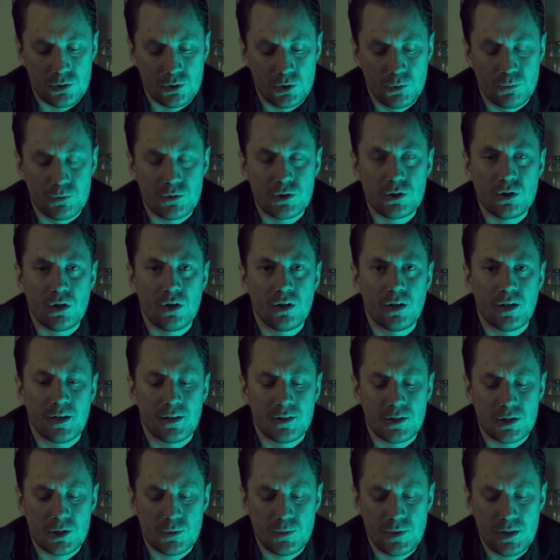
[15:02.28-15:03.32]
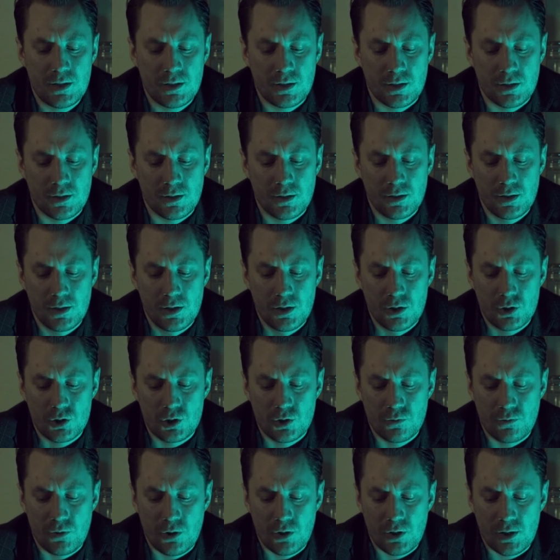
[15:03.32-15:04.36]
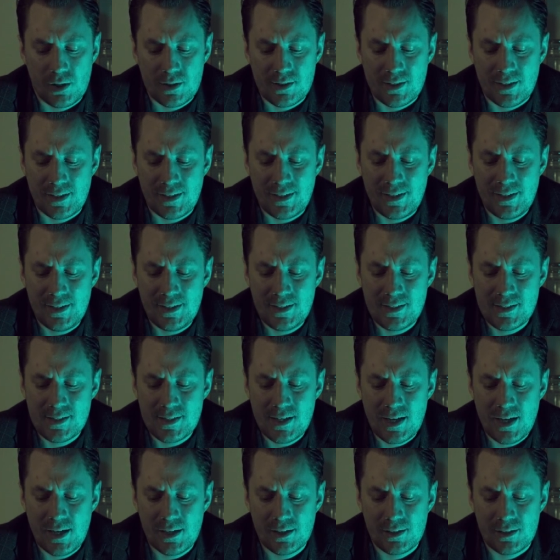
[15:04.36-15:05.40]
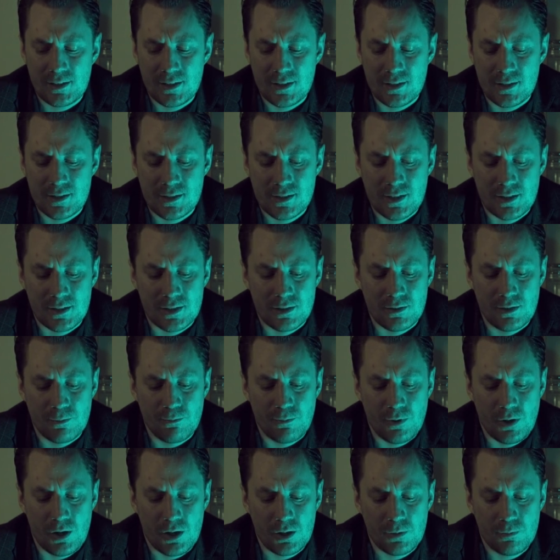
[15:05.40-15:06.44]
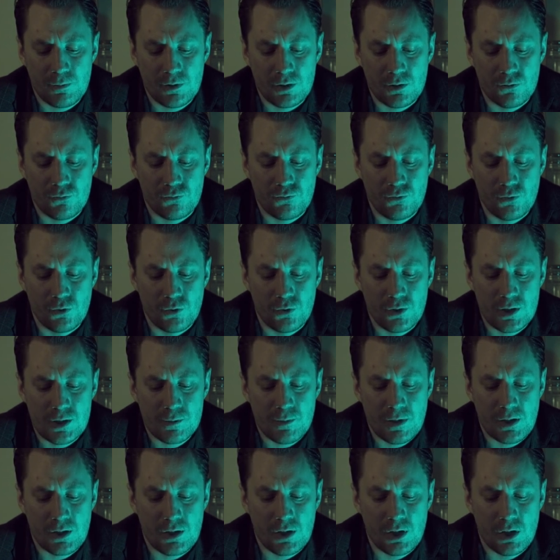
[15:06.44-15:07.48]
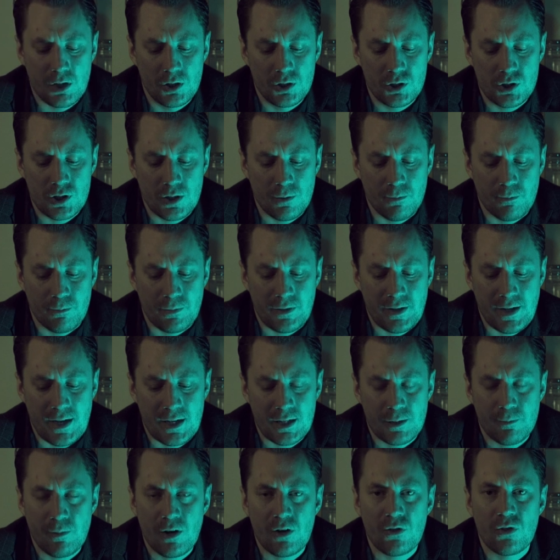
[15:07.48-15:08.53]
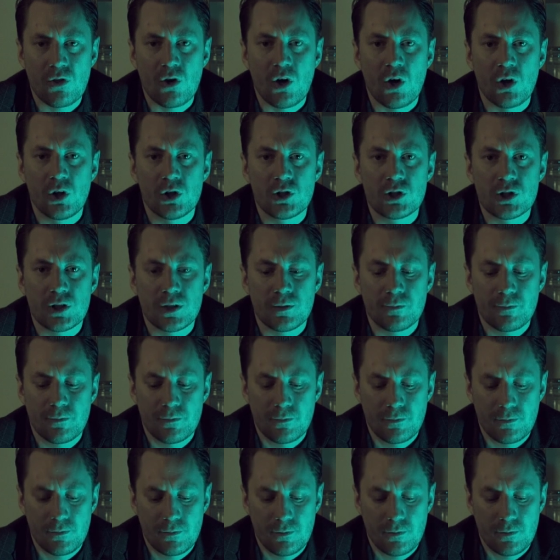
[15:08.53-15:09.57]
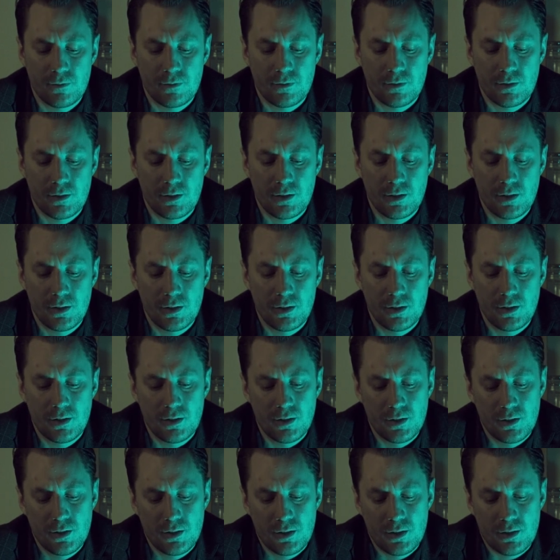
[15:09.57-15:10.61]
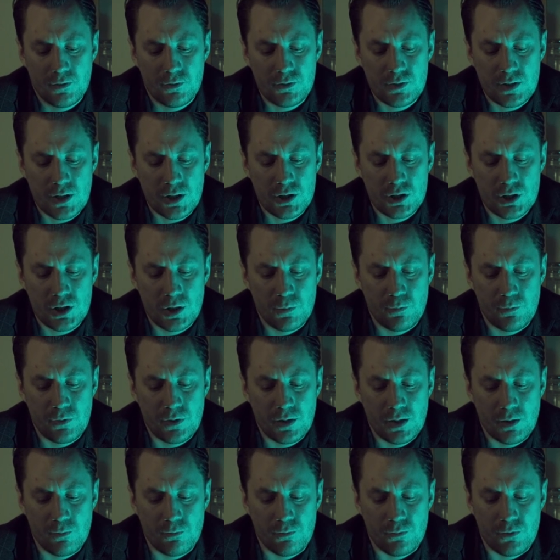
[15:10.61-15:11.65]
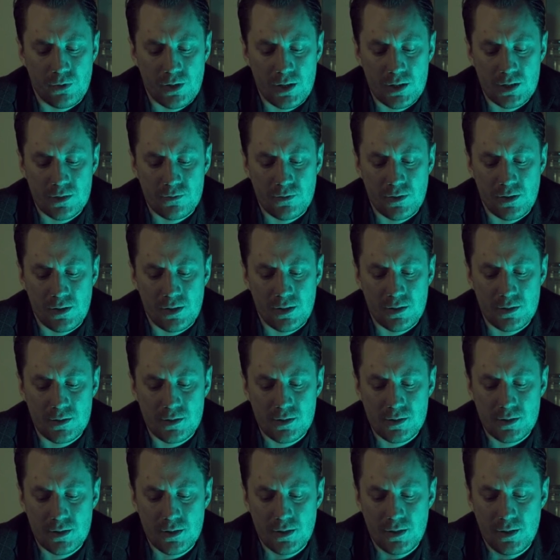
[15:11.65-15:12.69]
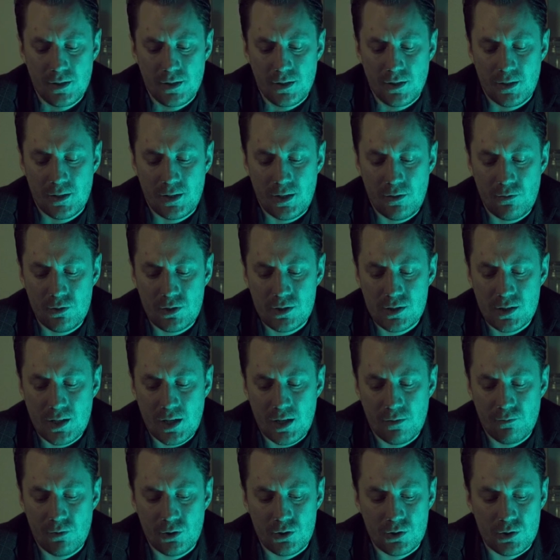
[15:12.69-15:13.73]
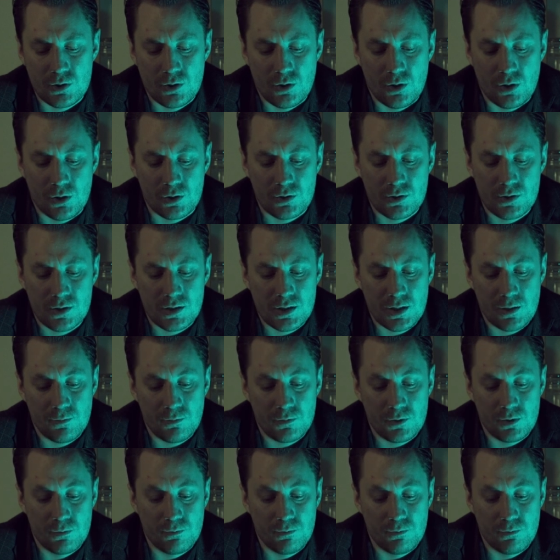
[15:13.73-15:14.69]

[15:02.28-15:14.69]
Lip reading: to Uppsala in Sweden to work as a lead scientist at the Department of Forest Mycology and Plant Pathology. I was actually pretty impressed with this, and every time we talked, he